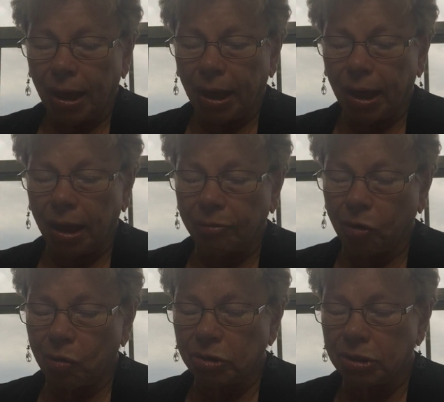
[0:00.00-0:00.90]
And, of
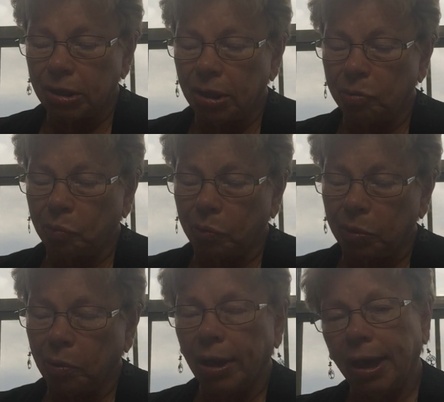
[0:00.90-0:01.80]
course, then we
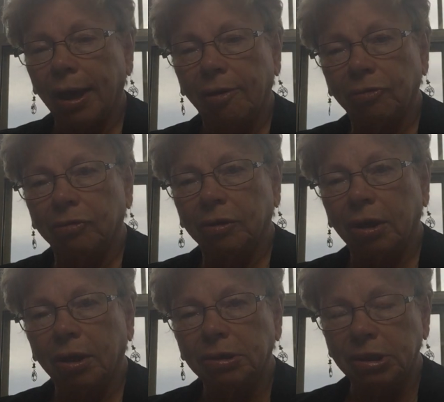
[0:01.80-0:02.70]
will have
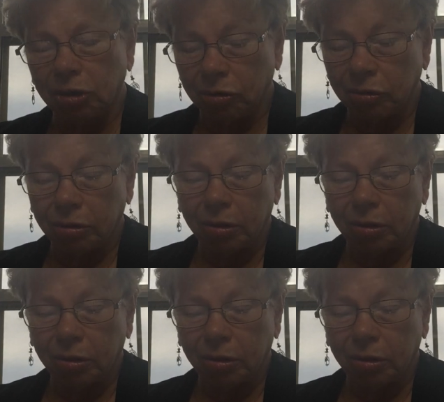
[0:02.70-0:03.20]
dinner